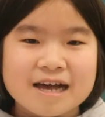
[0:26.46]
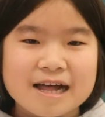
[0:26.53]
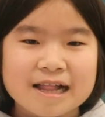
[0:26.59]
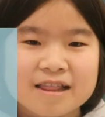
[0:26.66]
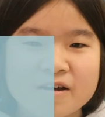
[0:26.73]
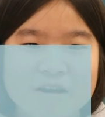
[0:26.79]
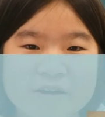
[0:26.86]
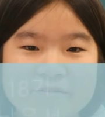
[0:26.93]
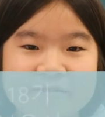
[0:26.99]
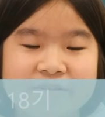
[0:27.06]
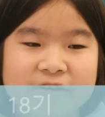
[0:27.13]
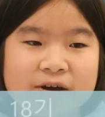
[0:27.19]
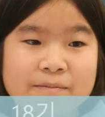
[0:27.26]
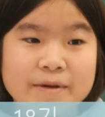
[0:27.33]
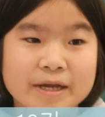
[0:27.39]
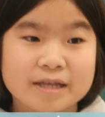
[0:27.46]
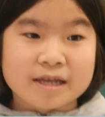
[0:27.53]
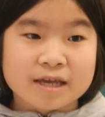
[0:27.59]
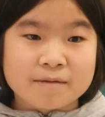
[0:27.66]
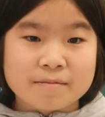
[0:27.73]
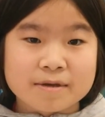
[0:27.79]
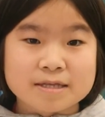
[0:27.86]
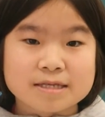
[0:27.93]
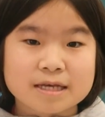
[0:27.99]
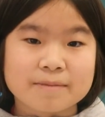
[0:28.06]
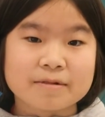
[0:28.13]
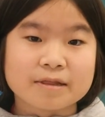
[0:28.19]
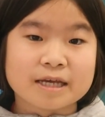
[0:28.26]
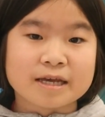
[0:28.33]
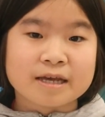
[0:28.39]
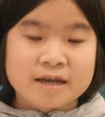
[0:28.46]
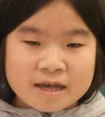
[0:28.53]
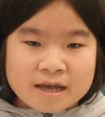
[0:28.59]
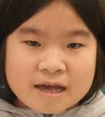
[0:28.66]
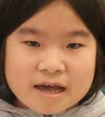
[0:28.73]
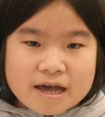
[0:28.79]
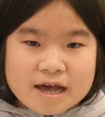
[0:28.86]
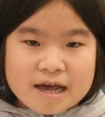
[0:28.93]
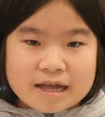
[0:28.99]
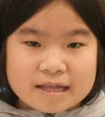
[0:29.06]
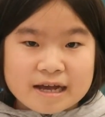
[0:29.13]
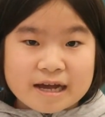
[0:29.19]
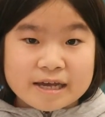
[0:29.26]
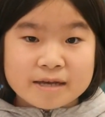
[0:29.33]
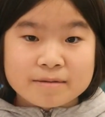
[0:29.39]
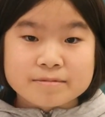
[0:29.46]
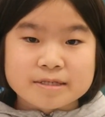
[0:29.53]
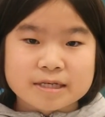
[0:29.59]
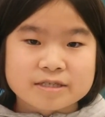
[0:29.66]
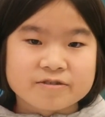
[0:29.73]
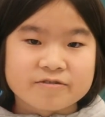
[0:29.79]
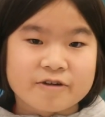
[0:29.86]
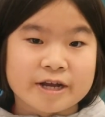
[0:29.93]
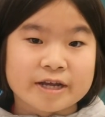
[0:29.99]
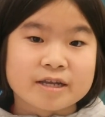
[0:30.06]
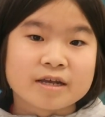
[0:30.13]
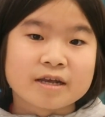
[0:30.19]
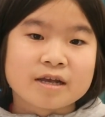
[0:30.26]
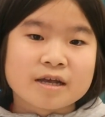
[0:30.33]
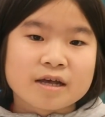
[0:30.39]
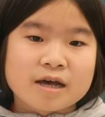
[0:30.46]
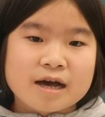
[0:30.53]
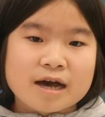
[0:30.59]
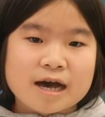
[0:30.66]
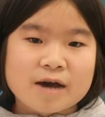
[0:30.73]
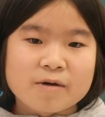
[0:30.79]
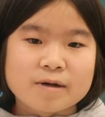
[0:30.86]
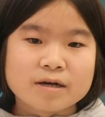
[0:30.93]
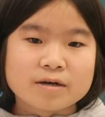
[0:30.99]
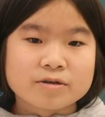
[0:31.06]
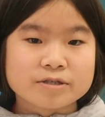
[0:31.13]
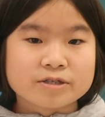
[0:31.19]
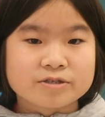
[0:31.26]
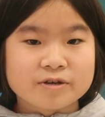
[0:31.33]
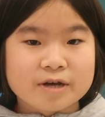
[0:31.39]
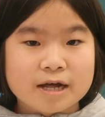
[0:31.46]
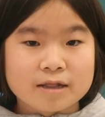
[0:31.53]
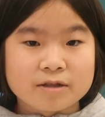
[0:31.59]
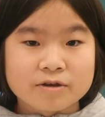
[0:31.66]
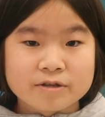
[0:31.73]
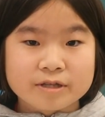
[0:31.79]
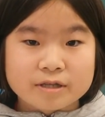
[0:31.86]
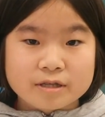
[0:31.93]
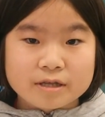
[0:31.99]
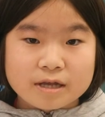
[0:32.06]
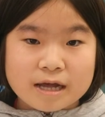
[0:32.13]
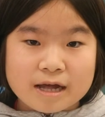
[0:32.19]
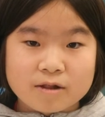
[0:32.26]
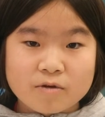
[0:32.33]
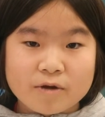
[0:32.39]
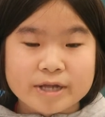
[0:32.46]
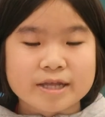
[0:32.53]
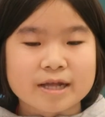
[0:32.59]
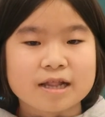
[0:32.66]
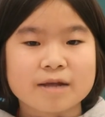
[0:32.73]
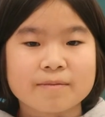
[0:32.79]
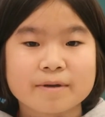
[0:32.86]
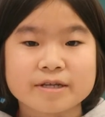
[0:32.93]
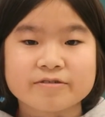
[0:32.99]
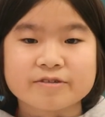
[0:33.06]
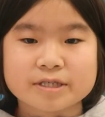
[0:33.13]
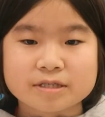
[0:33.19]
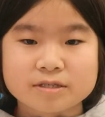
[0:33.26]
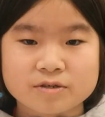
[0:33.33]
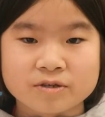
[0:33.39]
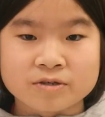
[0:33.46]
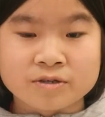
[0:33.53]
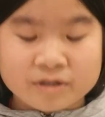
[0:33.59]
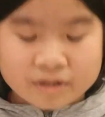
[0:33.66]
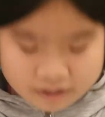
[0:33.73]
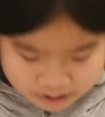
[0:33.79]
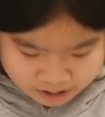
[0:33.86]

Hello everyone, my name is Emily, and I am 6th grade. I will go to Alouette Elementary School.